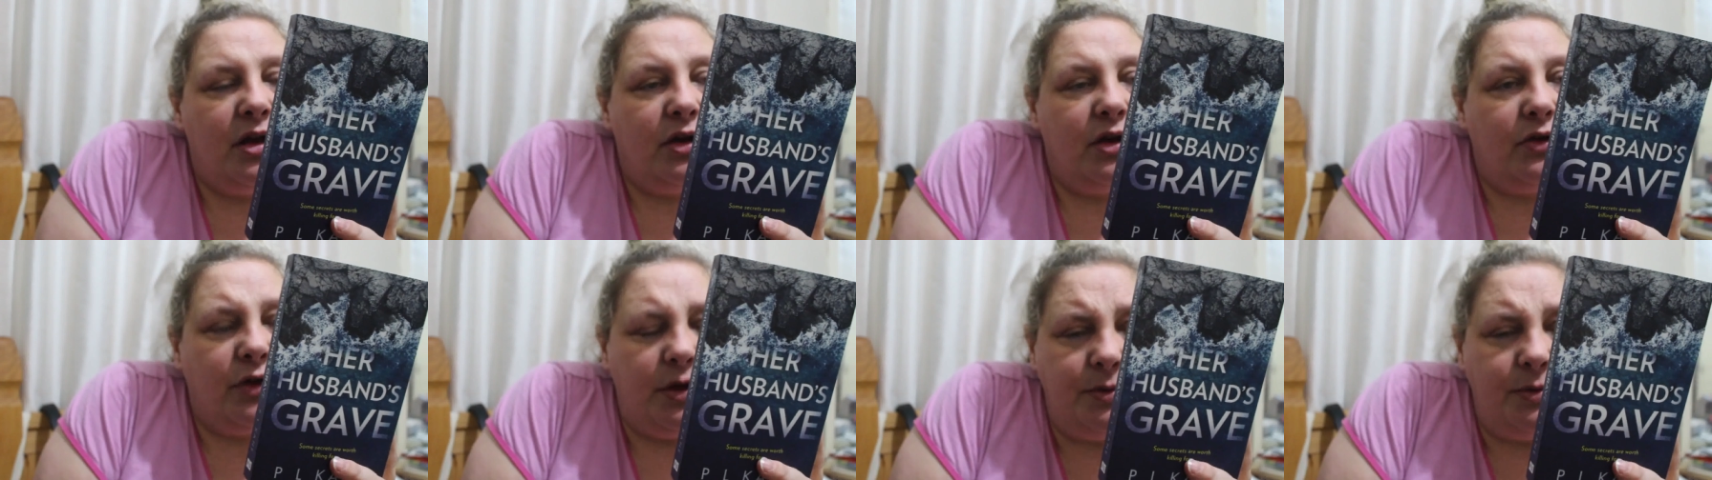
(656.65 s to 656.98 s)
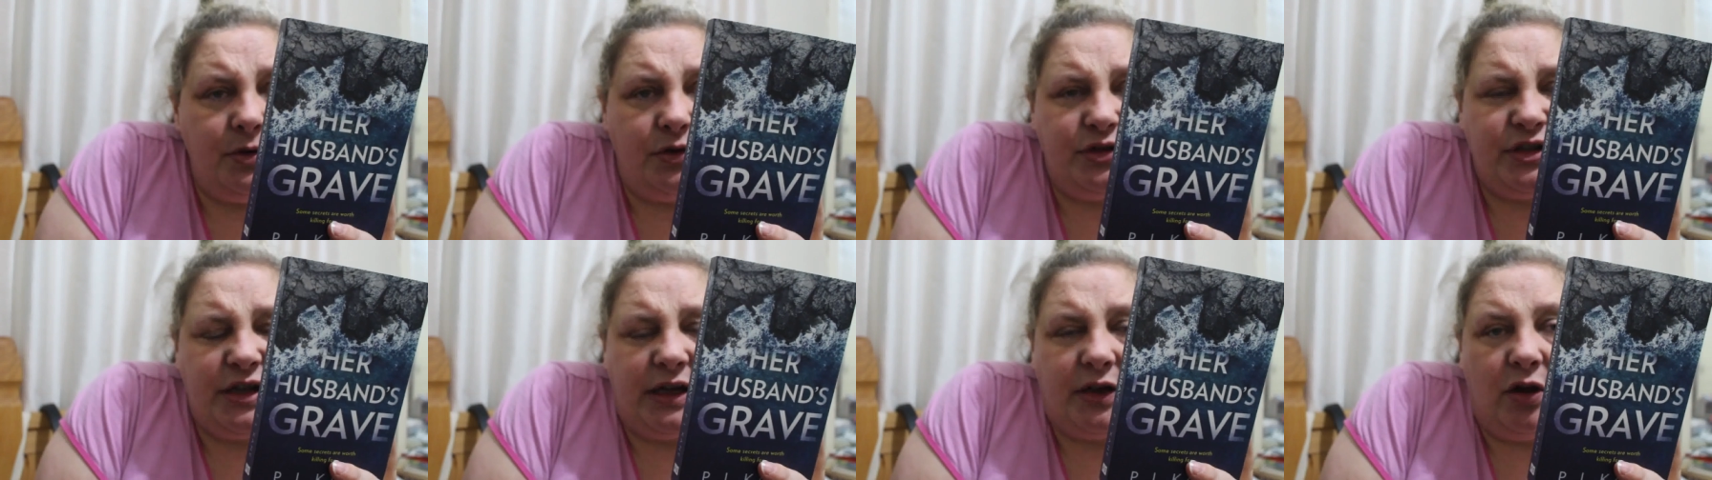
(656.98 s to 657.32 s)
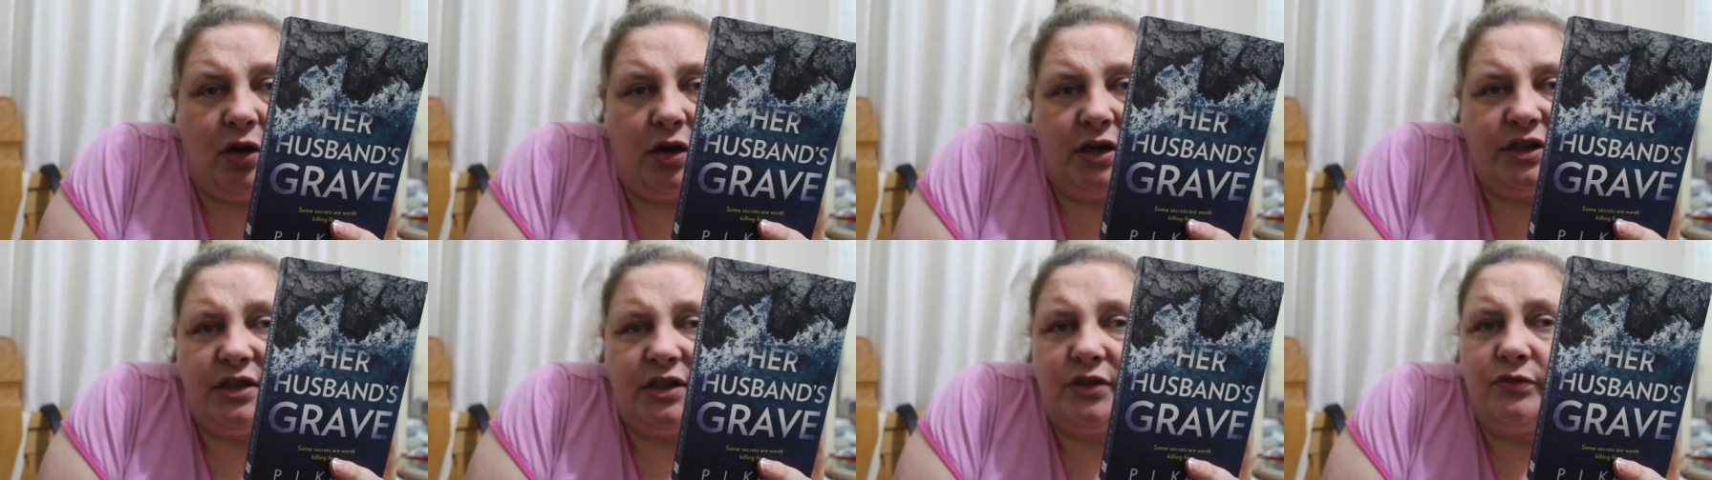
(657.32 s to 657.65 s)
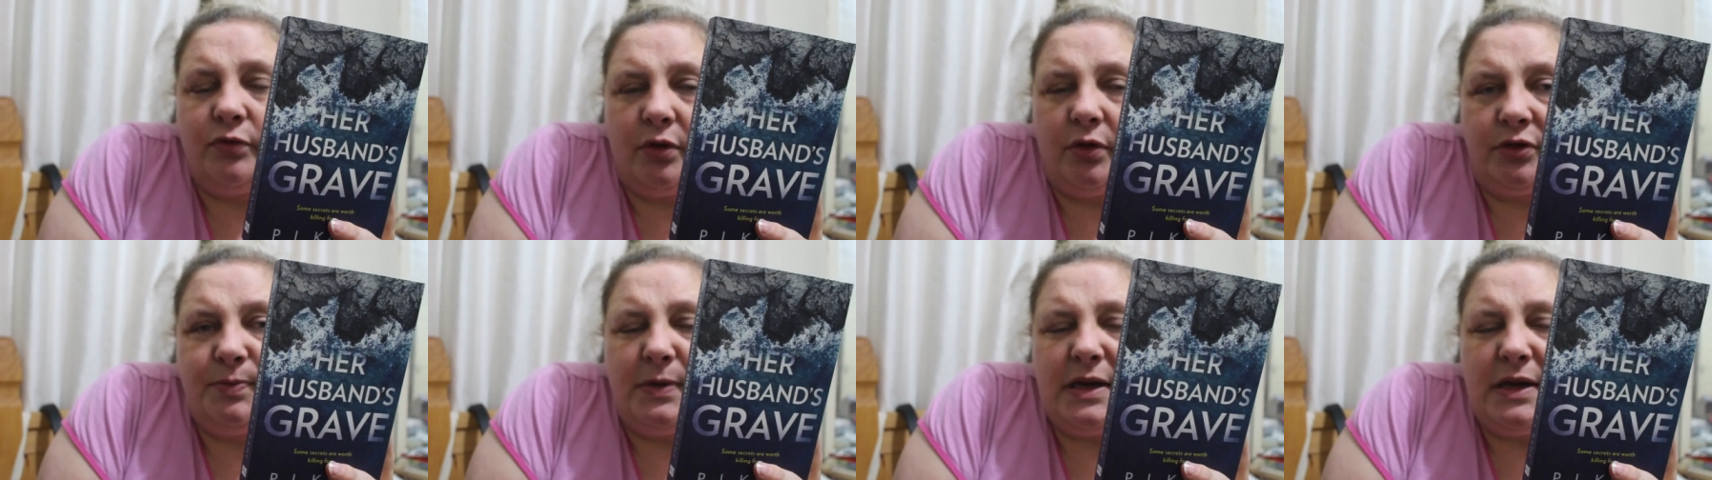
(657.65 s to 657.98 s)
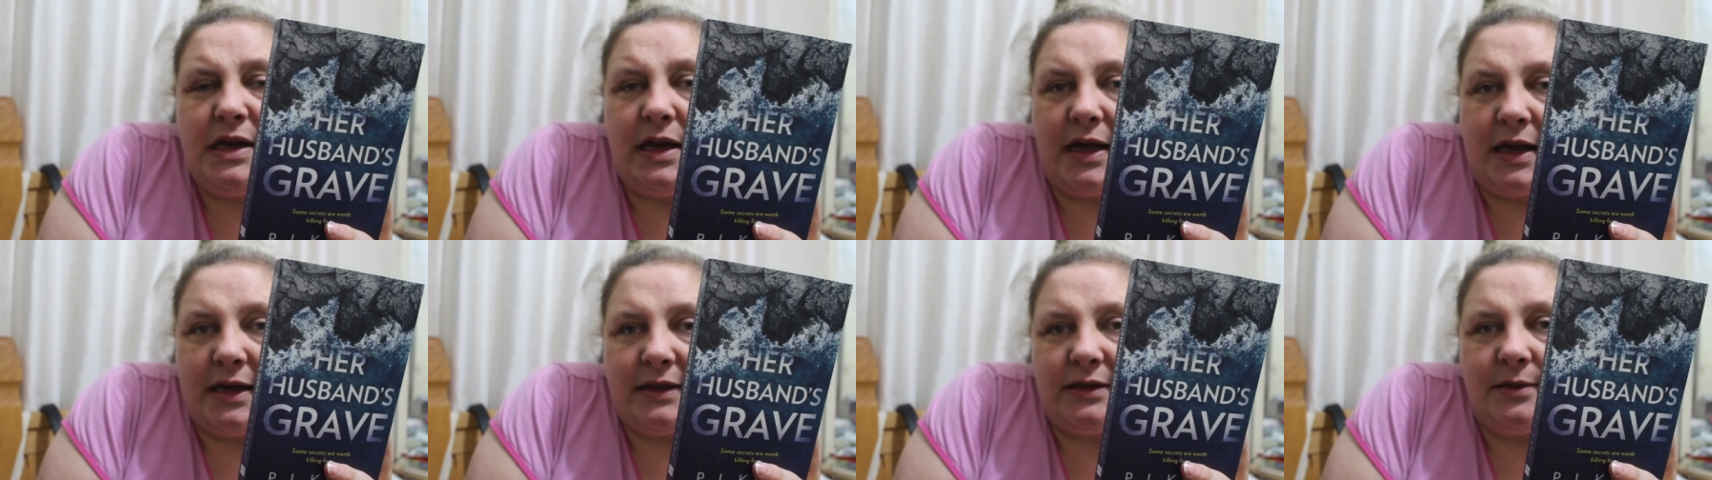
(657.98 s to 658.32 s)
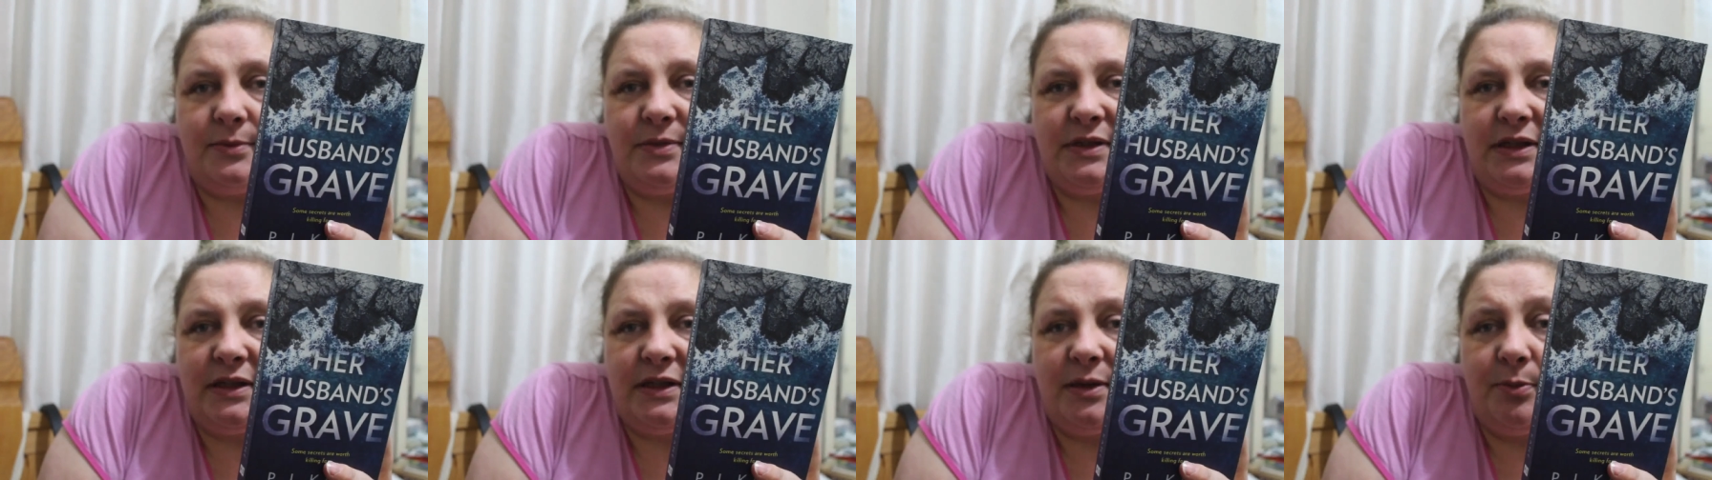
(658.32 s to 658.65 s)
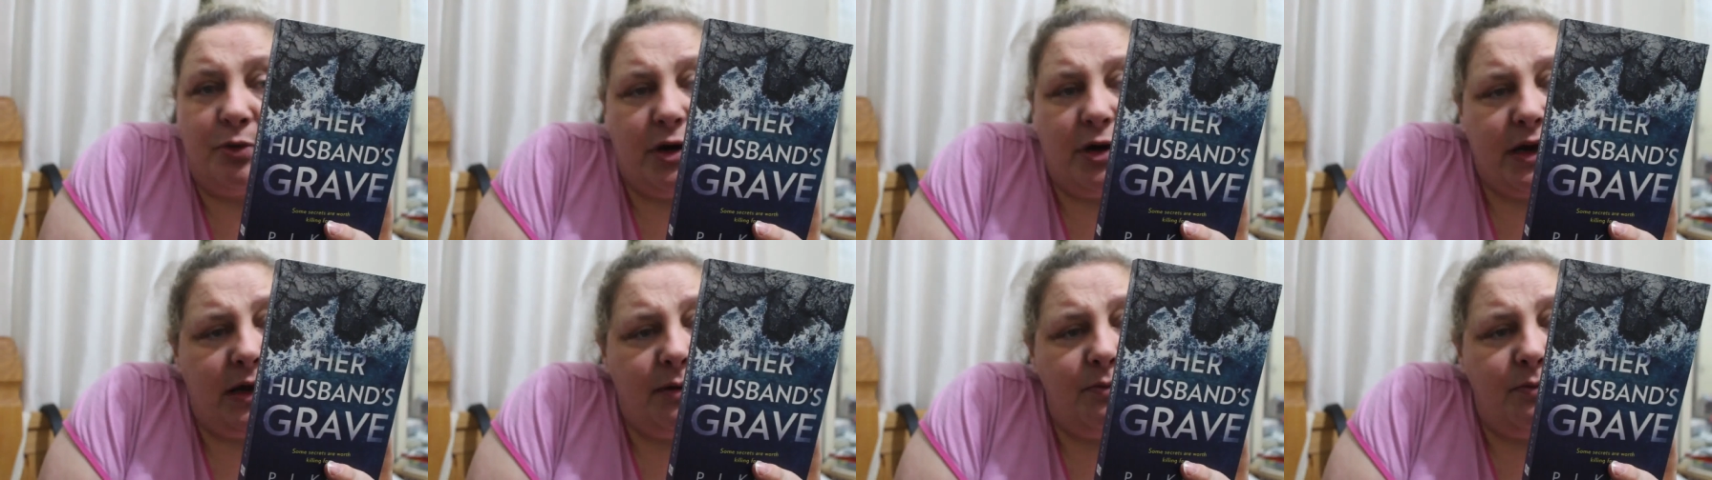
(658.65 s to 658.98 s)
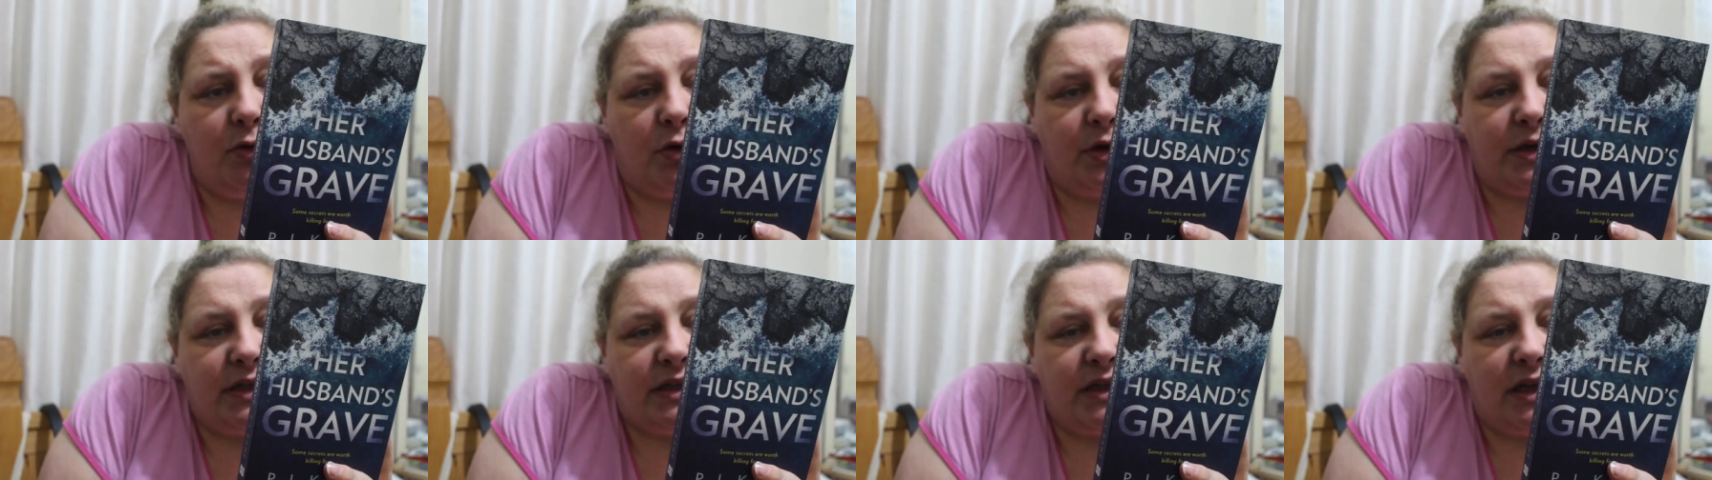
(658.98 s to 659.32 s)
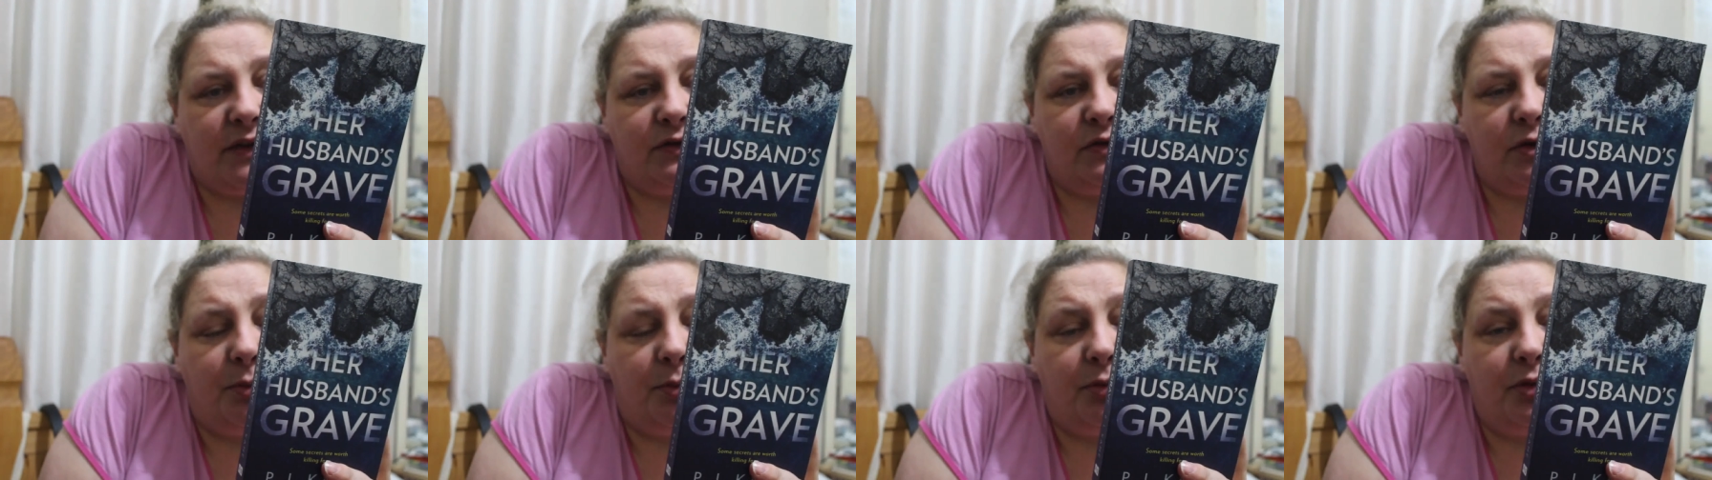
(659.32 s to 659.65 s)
Criminal psychologist Robin Adams is at breaking point after a